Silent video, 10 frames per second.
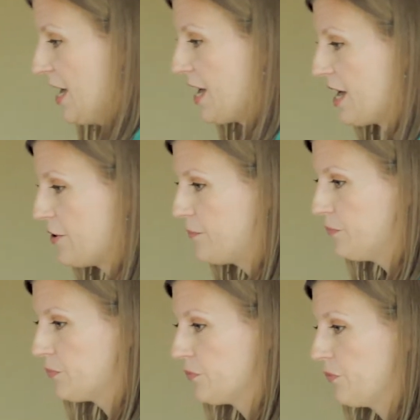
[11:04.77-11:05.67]

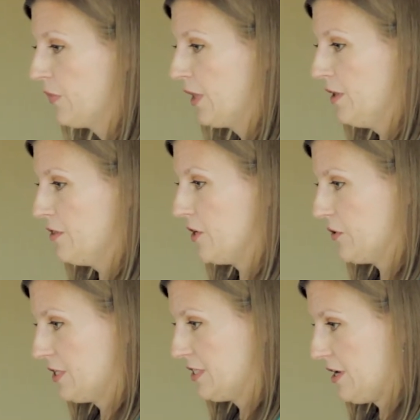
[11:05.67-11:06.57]
There
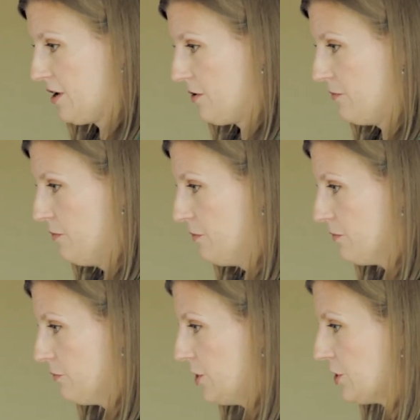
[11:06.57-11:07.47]
was a
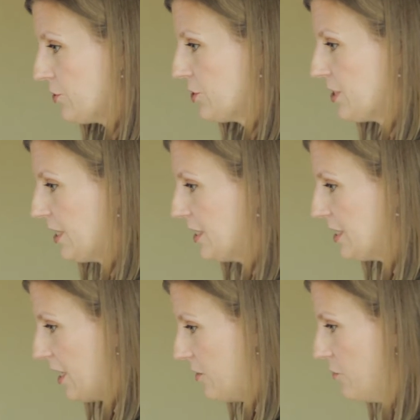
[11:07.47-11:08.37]
research study
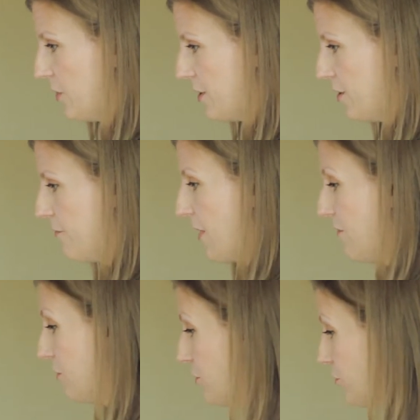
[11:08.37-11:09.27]
done with
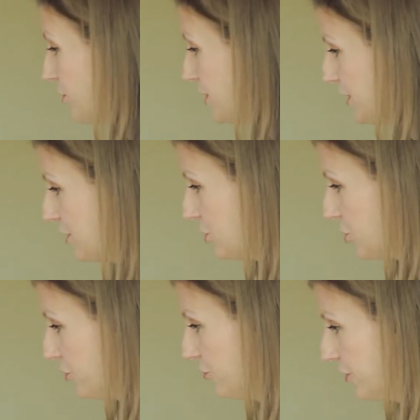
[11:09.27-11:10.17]
536
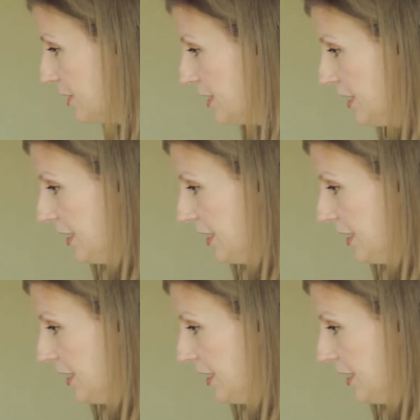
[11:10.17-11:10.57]
children